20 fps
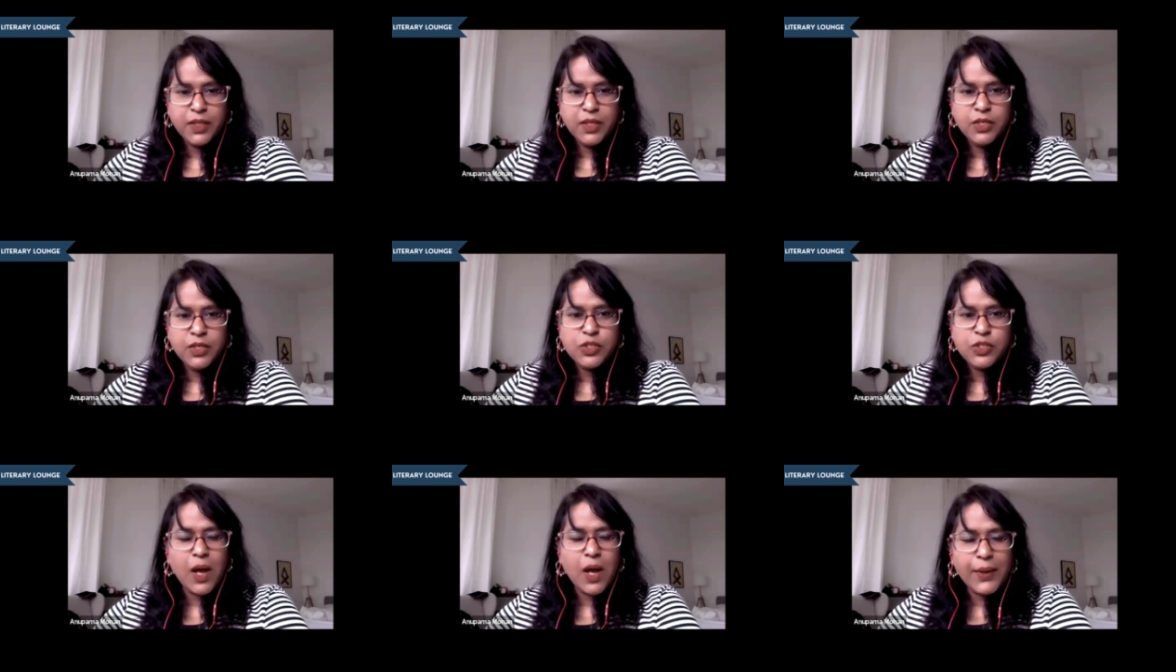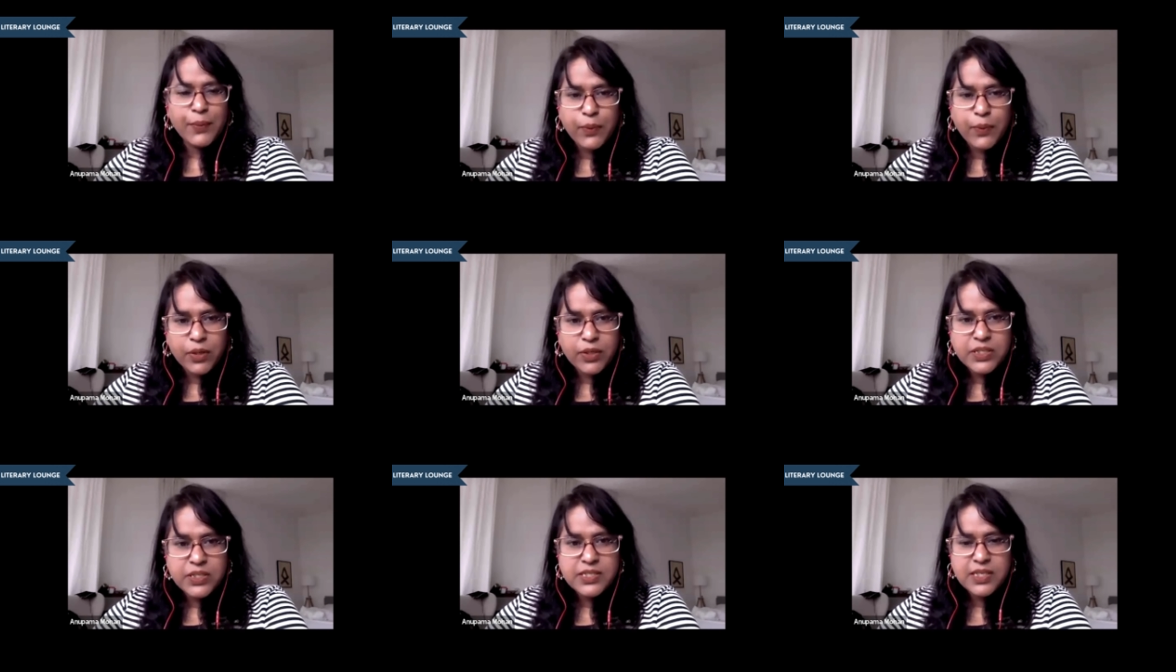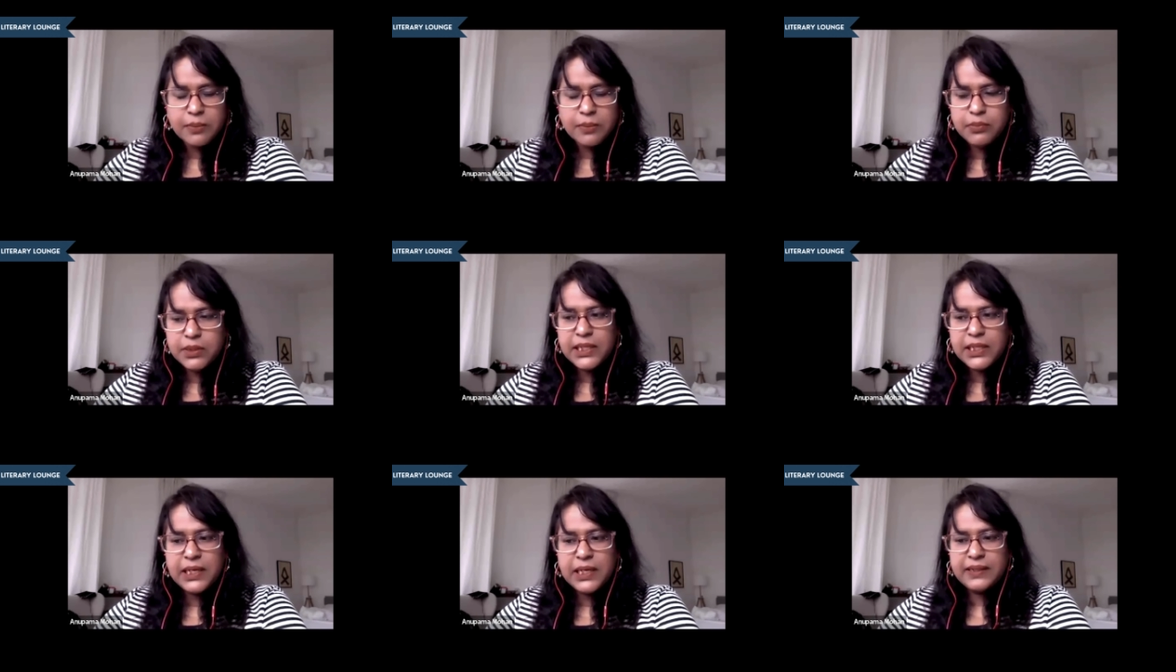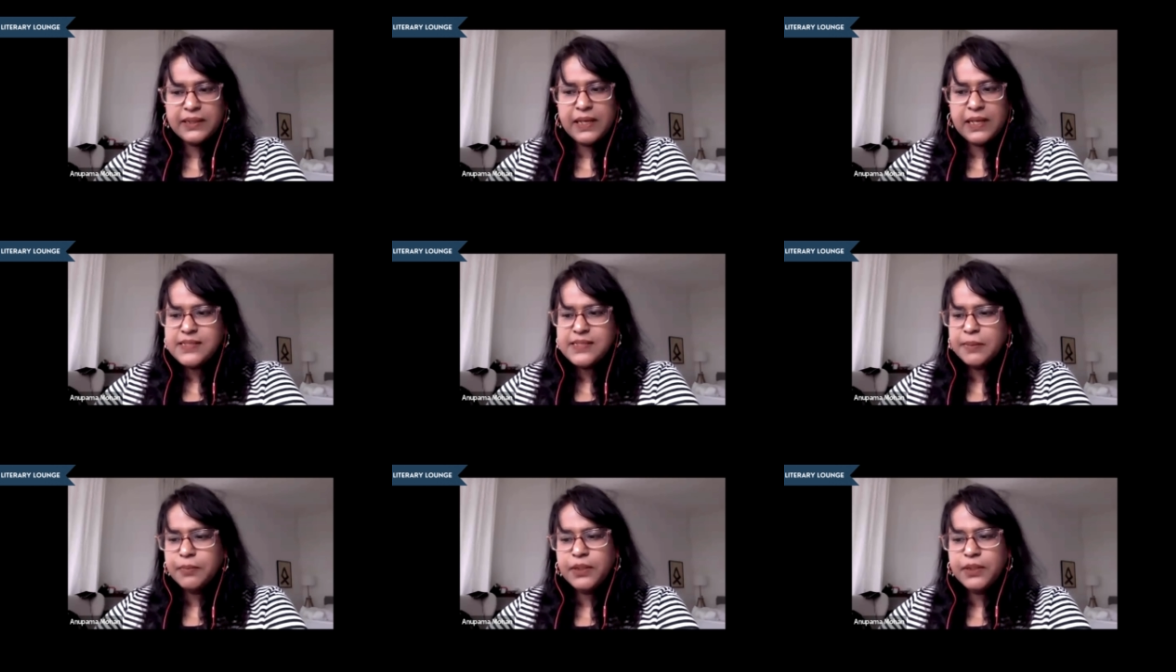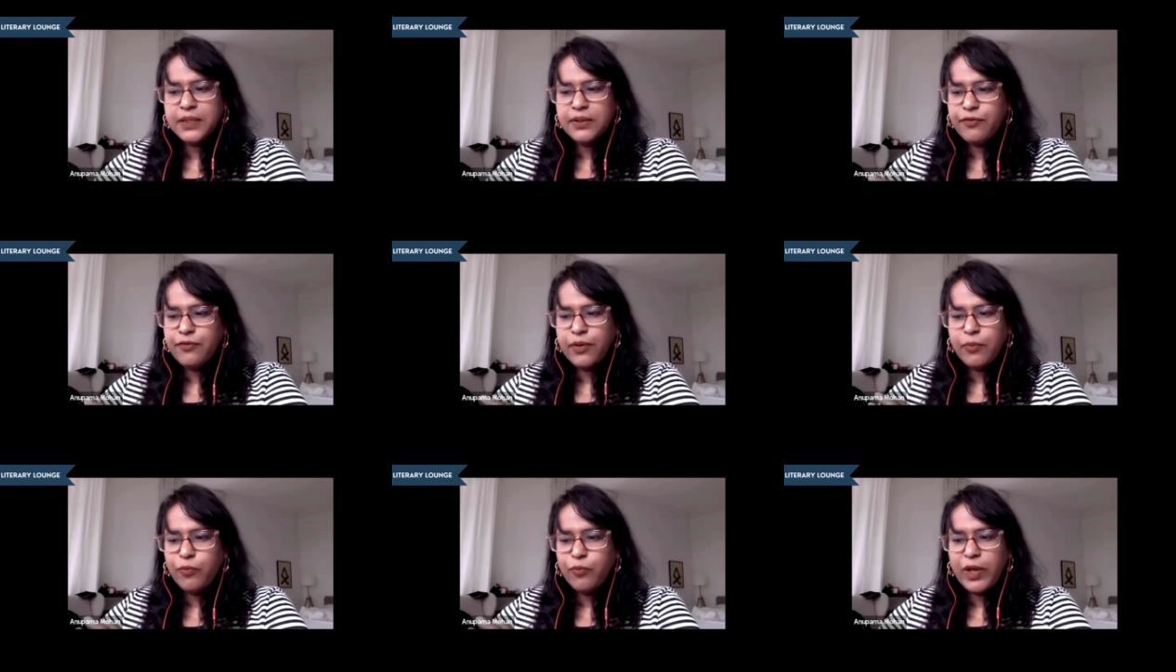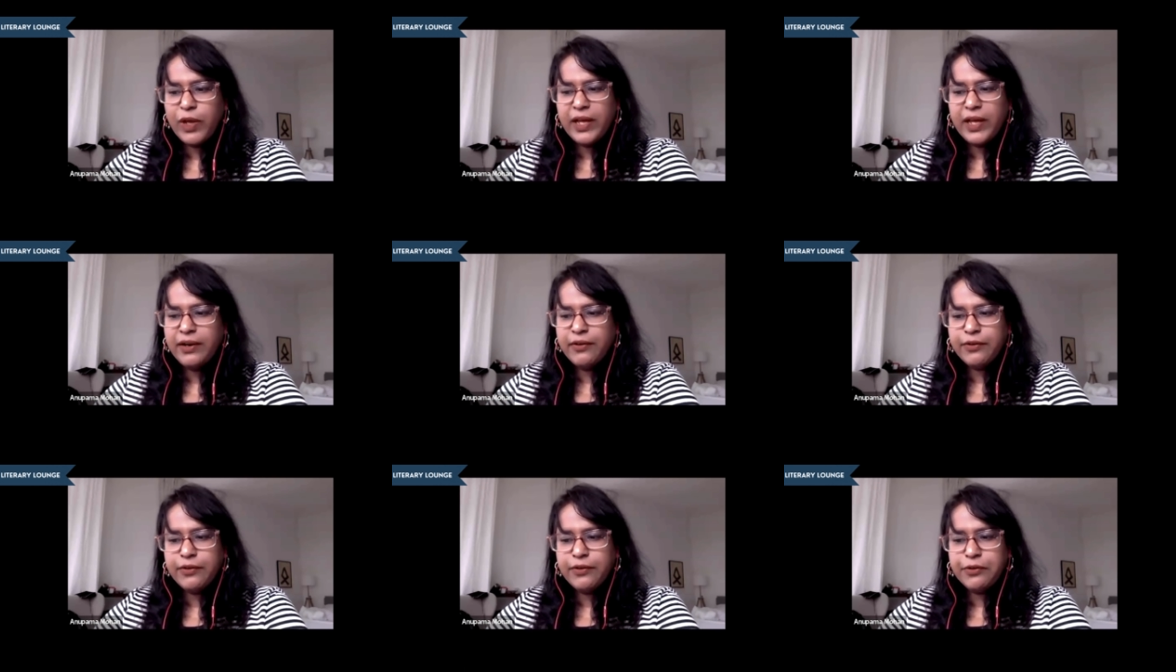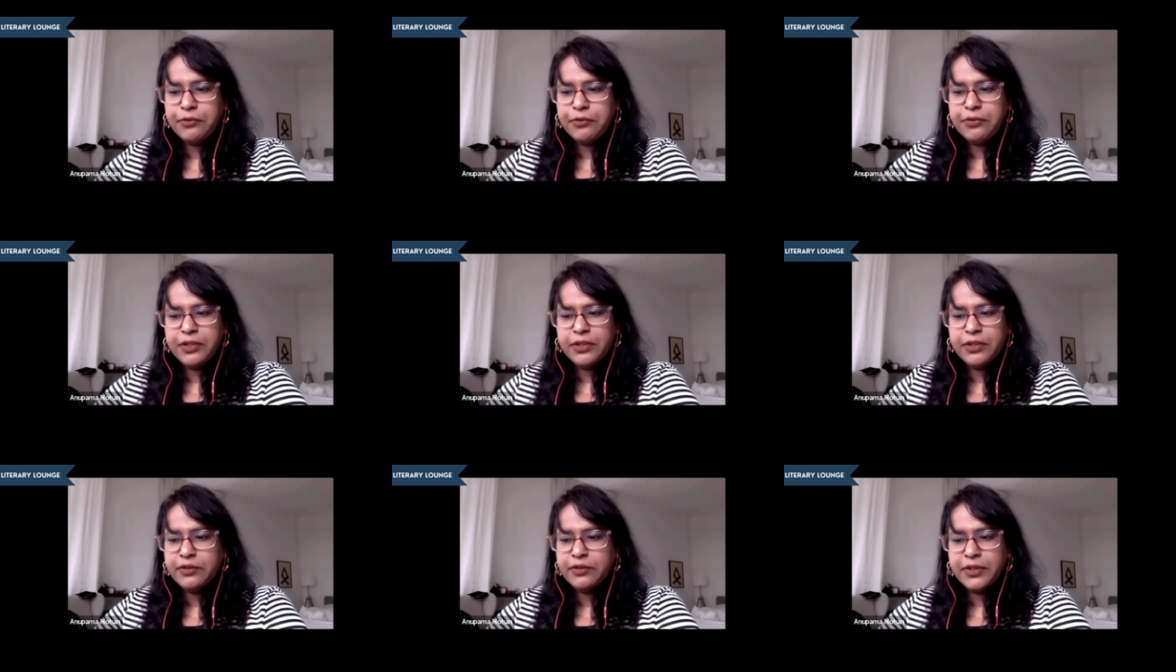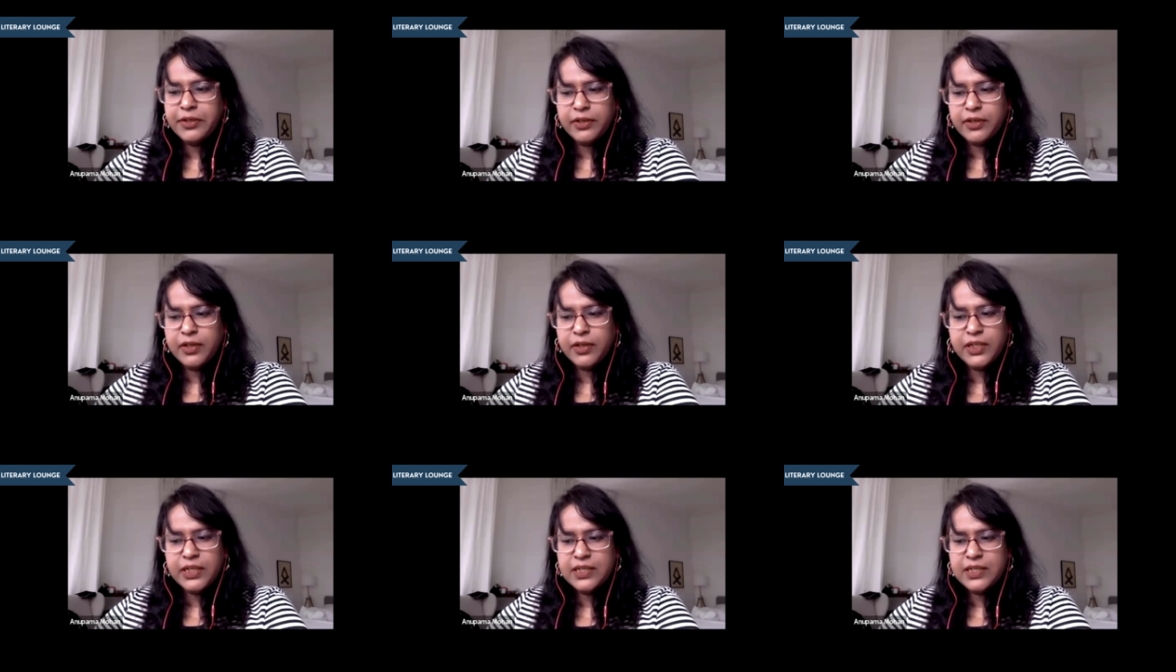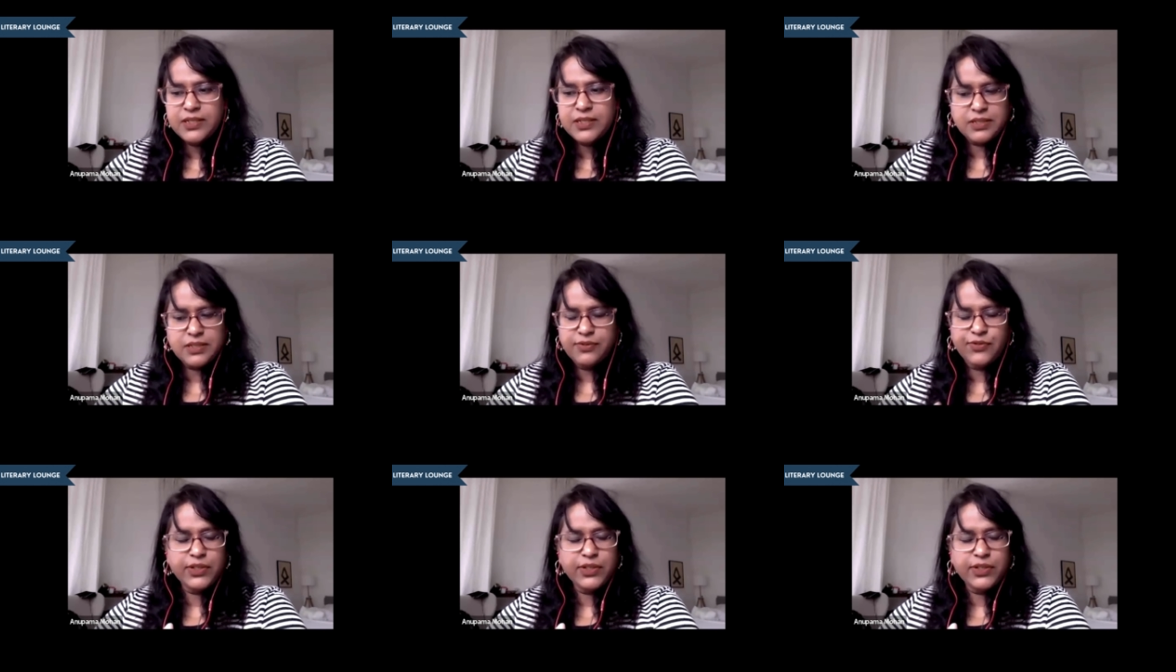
so i wanted something like that something from where you know the return is